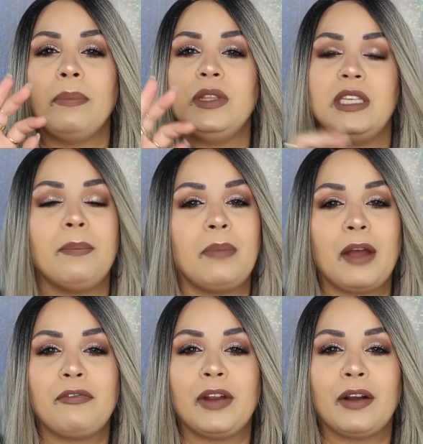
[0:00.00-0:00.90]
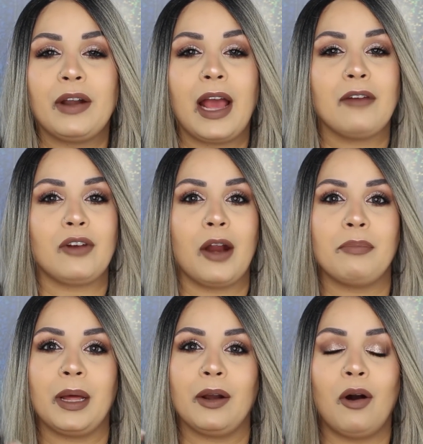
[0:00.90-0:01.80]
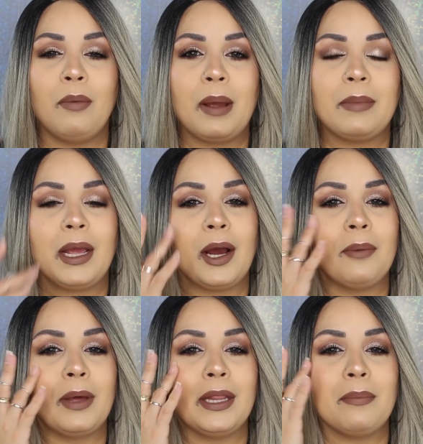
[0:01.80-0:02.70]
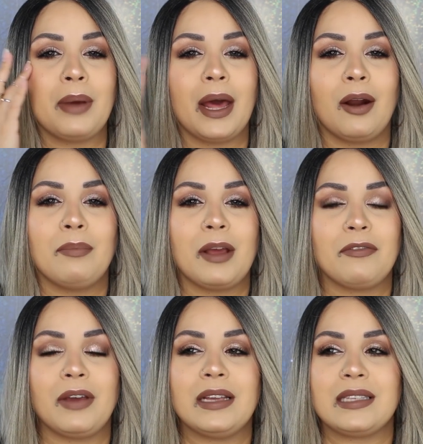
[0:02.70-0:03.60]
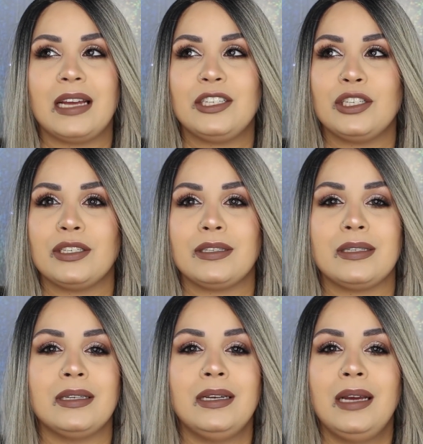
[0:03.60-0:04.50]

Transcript: dip my finger in it after I applied all my makeup, and then pat on my face. I just,